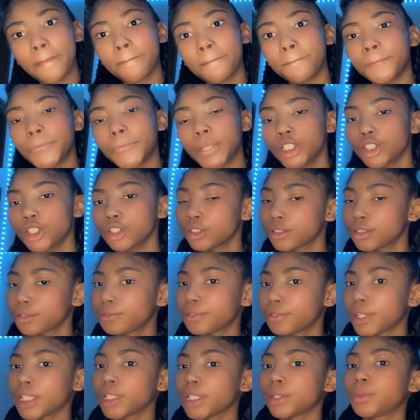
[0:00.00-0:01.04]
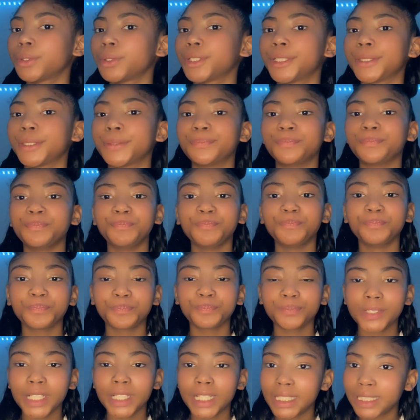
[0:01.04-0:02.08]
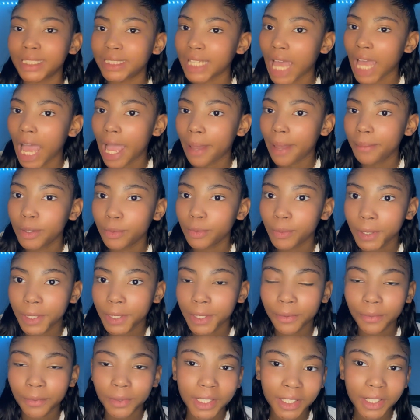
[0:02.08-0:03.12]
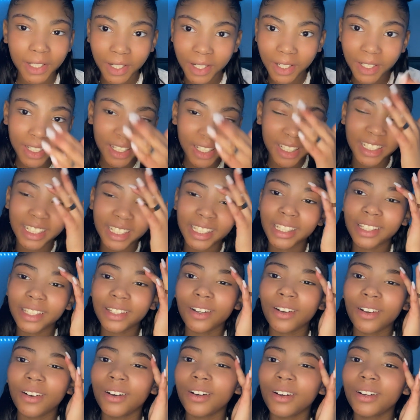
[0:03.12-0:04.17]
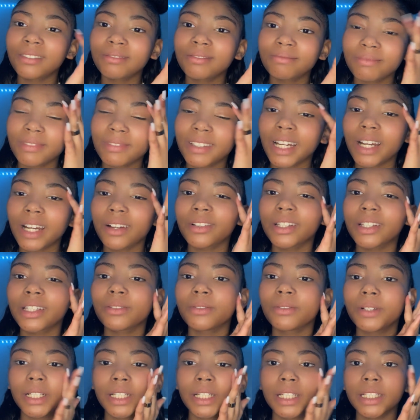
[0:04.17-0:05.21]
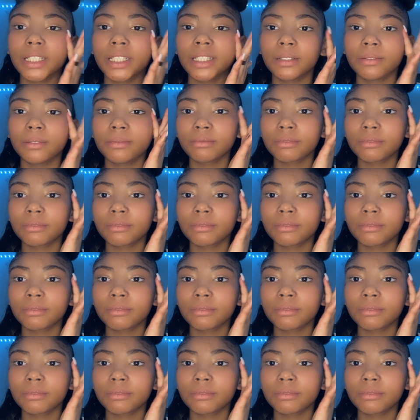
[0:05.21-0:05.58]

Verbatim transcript: make sure to follow it because i've been working really hard on it y'all and i really want